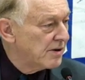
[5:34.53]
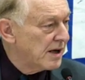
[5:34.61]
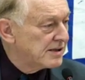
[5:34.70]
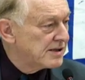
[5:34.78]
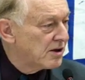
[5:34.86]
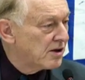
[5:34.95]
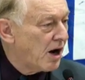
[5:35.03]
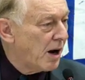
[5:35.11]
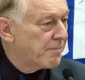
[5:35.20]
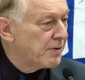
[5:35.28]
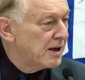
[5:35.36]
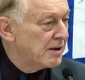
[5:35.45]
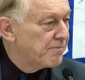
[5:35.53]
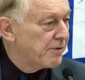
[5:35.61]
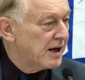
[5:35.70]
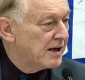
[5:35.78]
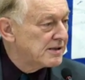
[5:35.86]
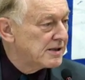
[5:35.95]
It's a copy and
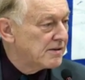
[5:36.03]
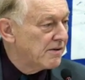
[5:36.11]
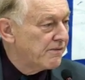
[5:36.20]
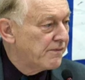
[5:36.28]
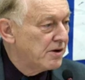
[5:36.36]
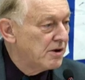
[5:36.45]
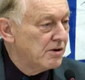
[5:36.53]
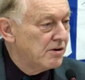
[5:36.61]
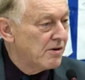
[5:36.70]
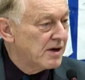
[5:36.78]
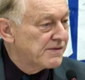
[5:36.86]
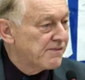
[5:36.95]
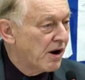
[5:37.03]
paste of US